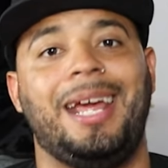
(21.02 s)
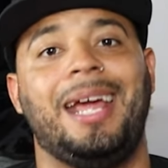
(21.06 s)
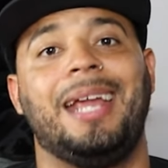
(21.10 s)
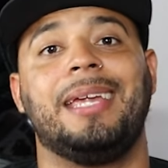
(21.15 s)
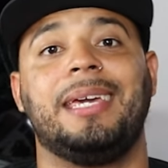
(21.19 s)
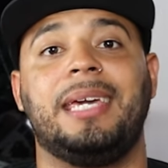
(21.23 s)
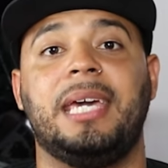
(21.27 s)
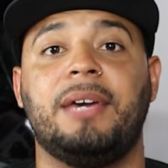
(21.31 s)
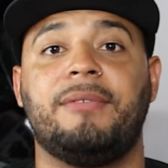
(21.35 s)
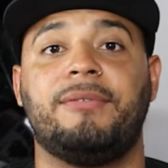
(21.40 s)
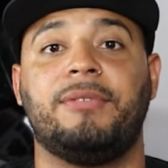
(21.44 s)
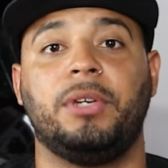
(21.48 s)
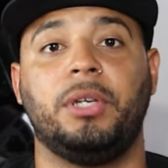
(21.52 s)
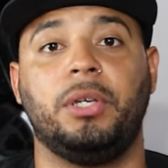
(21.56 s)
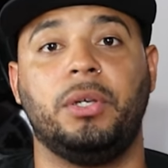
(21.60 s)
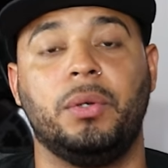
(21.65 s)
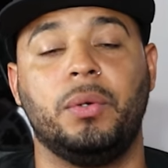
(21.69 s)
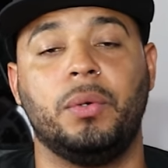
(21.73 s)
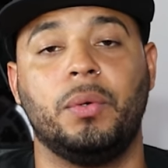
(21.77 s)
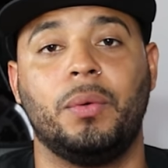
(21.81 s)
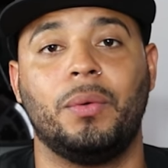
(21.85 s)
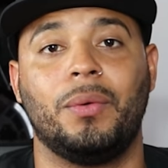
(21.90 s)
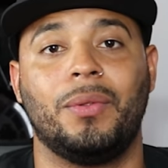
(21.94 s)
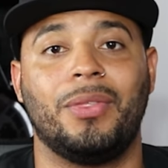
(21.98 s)
and giving
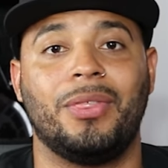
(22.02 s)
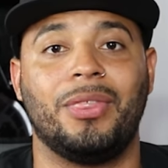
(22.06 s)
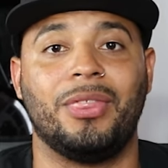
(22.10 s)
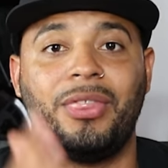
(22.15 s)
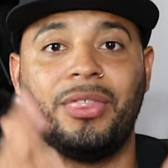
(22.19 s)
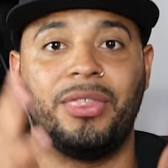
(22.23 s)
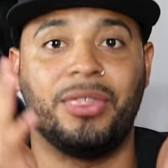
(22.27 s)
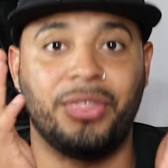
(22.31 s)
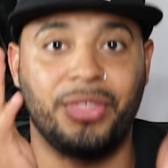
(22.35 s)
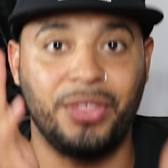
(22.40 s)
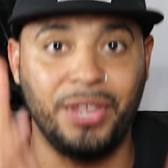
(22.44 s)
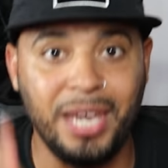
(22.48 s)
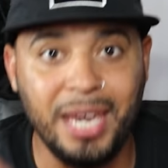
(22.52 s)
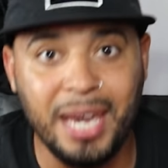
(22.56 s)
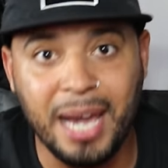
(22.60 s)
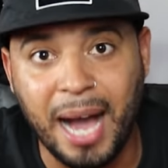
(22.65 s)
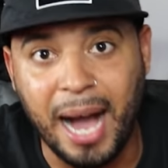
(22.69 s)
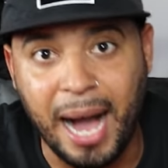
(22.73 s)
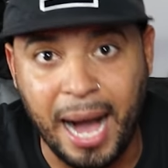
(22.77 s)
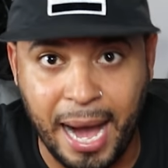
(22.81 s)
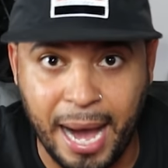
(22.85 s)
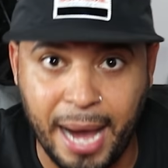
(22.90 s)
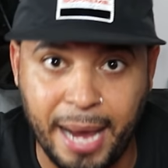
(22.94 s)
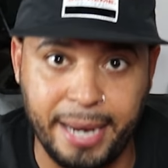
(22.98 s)
you the
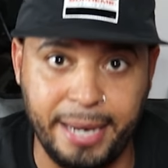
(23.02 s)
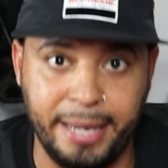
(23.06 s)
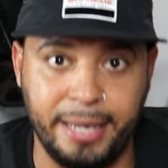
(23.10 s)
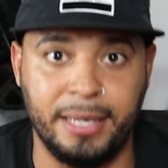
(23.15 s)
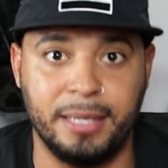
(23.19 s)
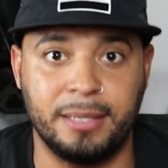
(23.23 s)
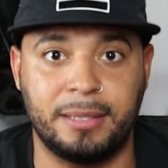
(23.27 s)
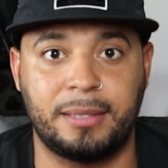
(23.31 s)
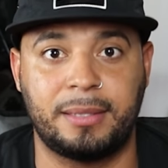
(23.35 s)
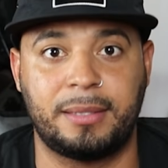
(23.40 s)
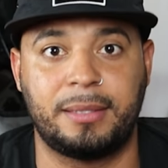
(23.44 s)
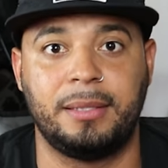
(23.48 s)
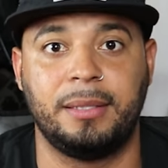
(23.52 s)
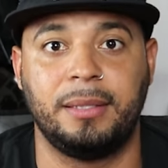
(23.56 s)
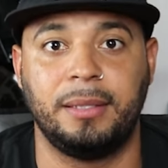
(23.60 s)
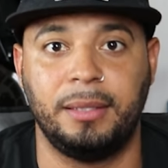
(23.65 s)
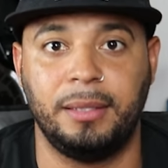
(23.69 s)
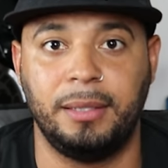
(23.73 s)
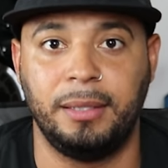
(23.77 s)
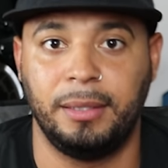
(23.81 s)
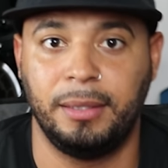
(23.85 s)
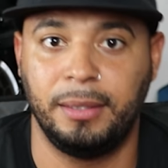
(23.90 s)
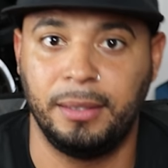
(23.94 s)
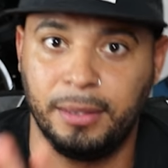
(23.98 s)
honest,
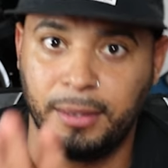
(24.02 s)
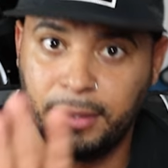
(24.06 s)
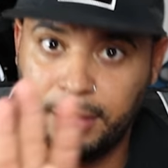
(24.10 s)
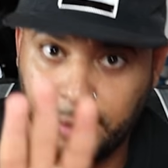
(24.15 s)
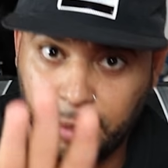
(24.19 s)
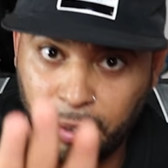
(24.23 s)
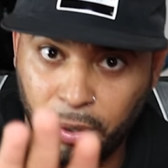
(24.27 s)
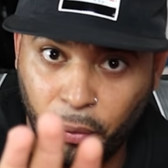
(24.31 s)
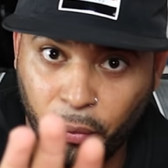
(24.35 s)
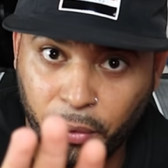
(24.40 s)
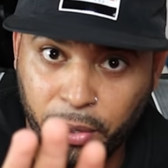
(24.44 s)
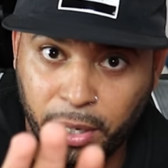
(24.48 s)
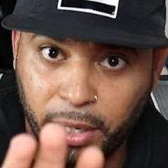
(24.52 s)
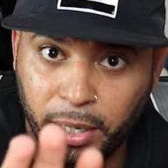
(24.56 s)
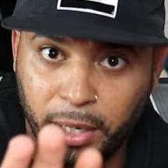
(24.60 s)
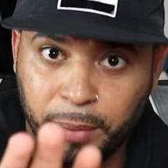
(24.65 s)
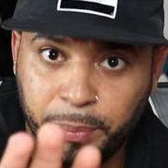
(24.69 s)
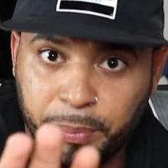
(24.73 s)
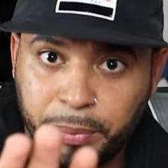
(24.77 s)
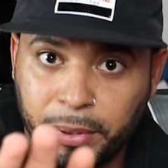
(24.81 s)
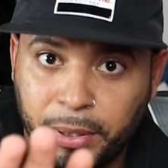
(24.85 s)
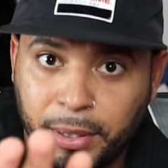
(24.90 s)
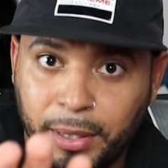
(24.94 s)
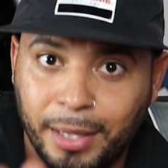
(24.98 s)
hold
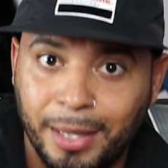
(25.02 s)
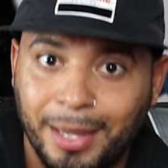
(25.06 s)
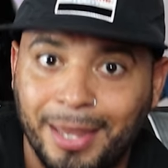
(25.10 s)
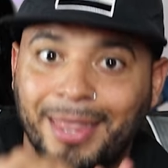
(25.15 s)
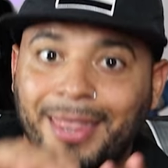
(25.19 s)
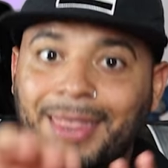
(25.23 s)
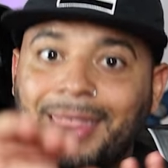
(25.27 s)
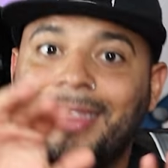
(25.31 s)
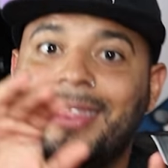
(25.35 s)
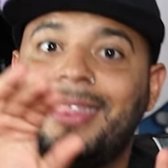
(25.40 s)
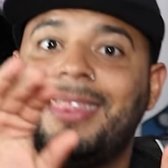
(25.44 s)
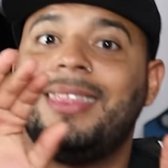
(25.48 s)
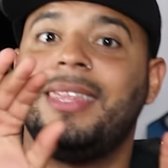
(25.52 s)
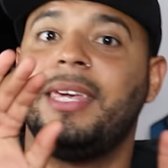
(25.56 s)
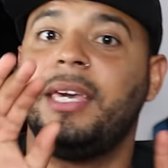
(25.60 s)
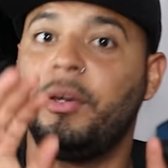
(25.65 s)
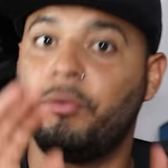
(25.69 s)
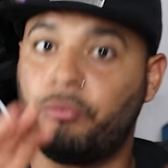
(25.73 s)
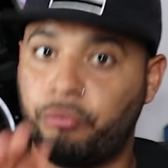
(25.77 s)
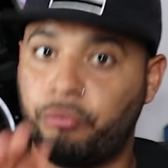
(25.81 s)
up, the